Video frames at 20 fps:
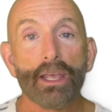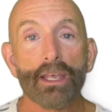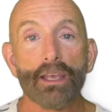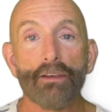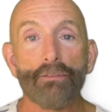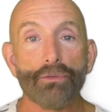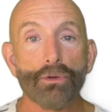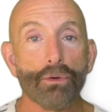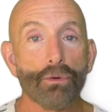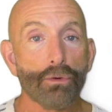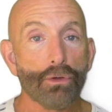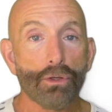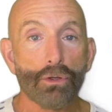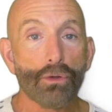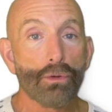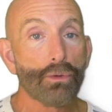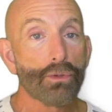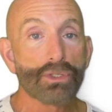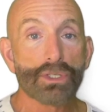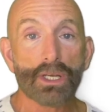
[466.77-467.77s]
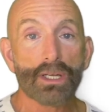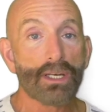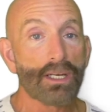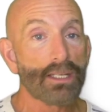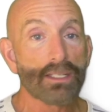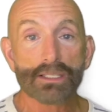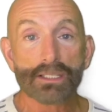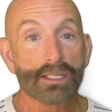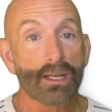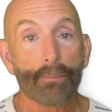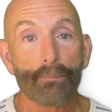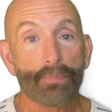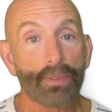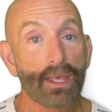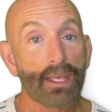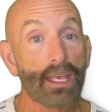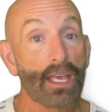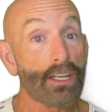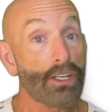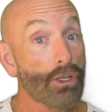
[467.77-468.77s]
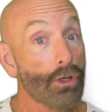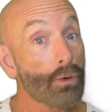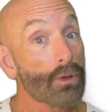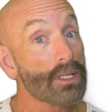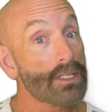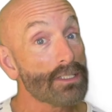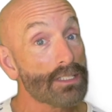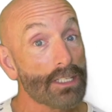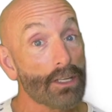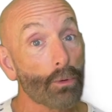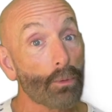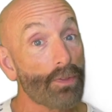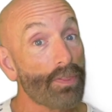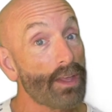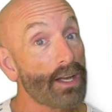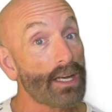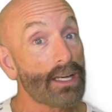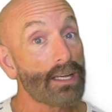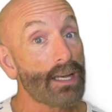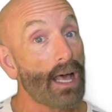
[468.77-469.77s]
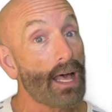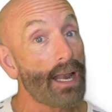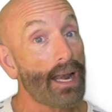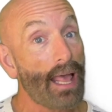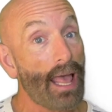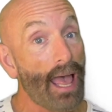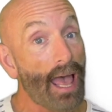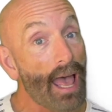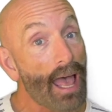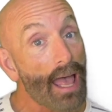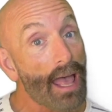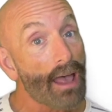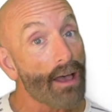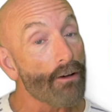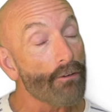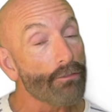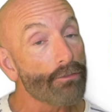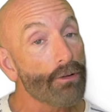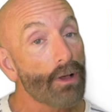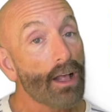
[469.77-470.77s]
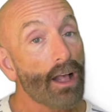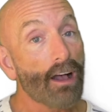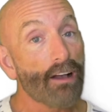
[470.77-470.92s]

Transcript: if you use it in something and you can deal with it and not have